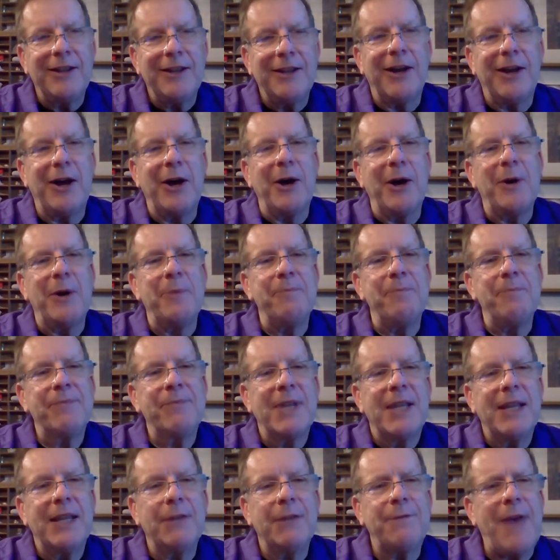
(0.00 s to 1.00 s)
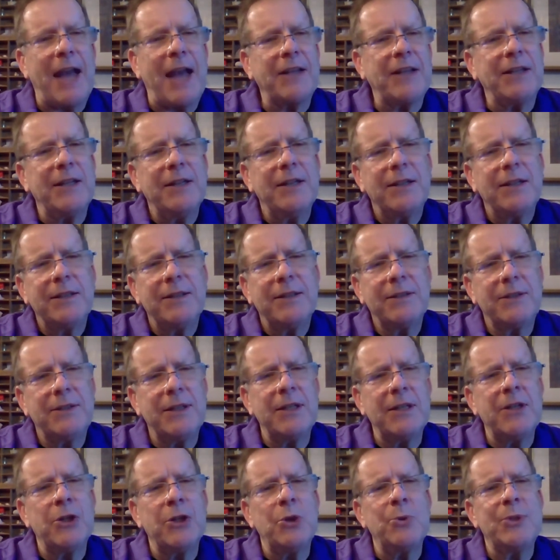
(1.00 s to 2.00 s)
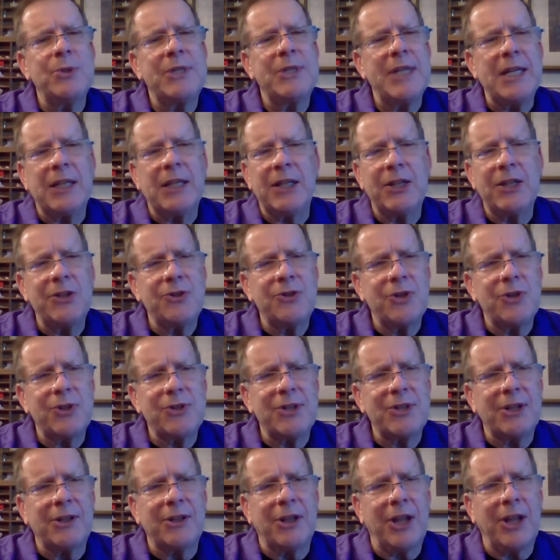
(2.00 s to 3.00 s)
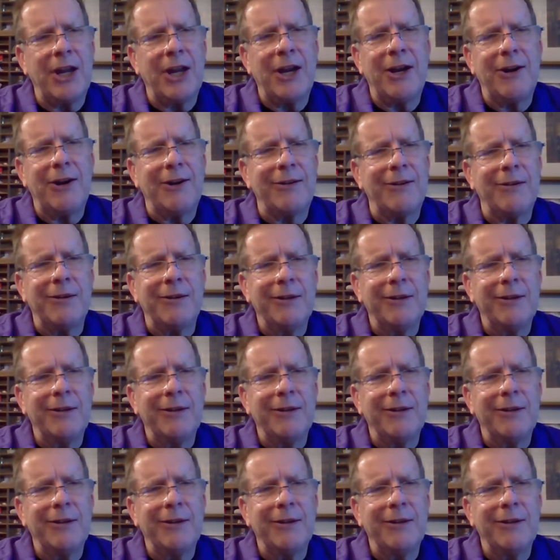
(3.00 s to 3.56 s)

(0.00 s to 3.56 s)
Um, in fact, didn't New Zealand just declare